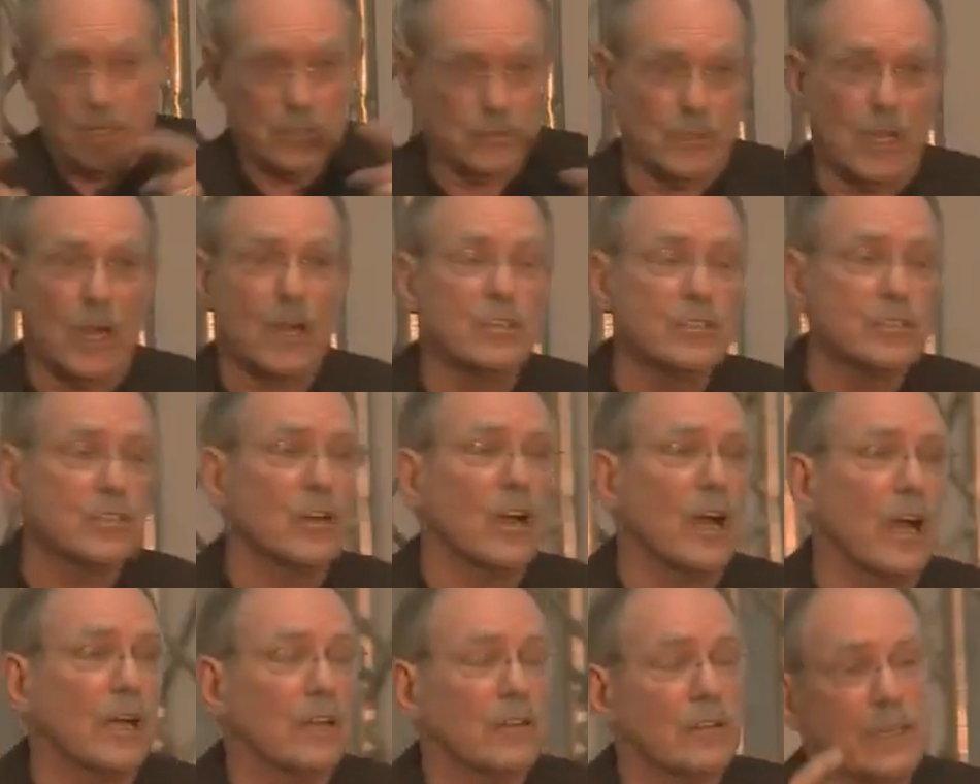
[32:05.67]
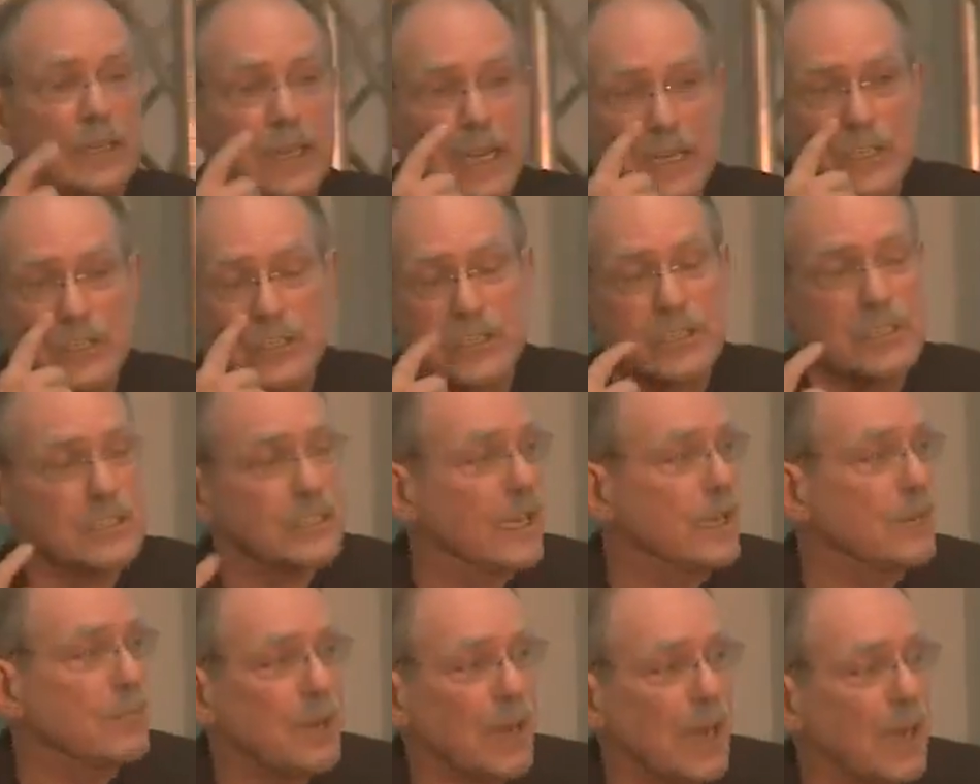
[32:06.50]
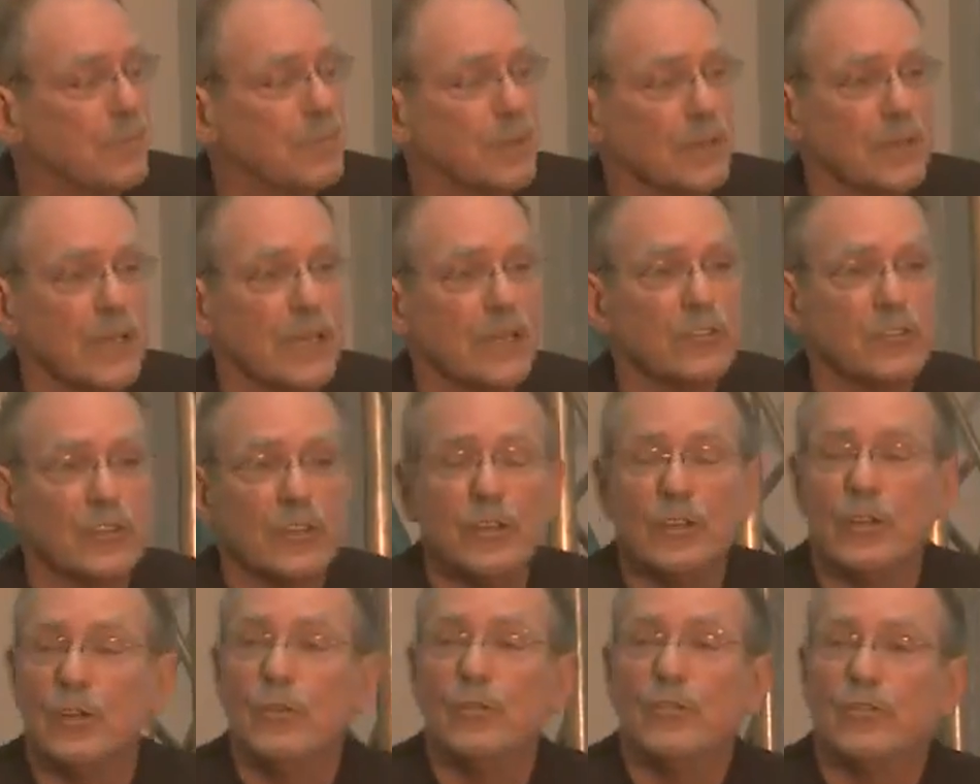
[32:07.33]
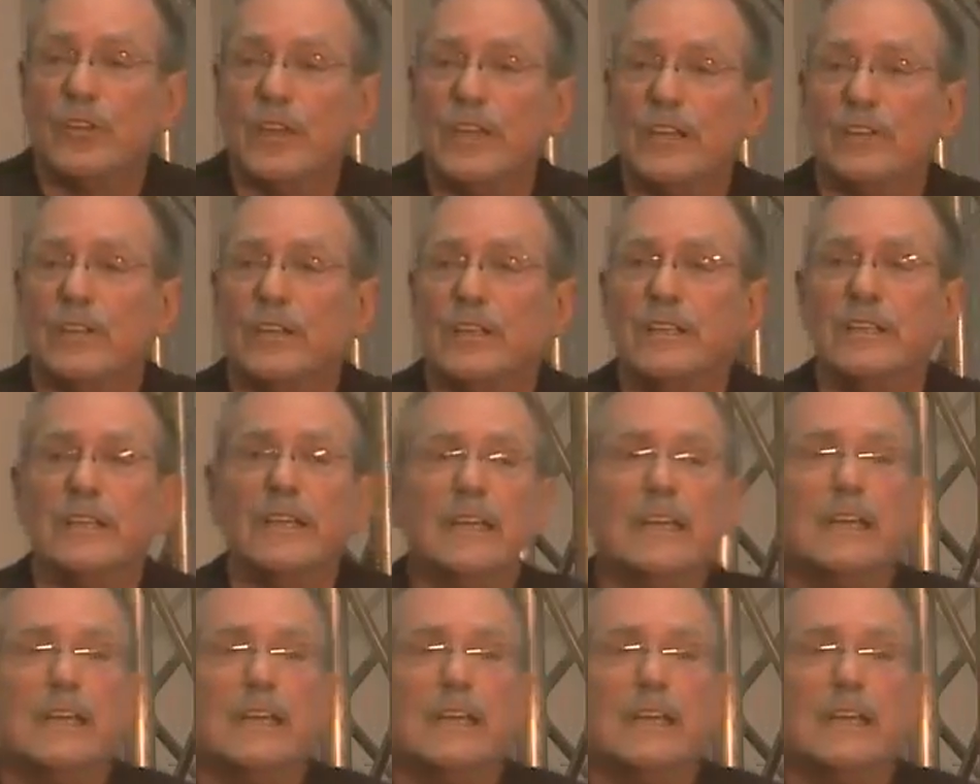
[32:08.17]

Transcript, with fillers: a larger island nation, same population, New Zealand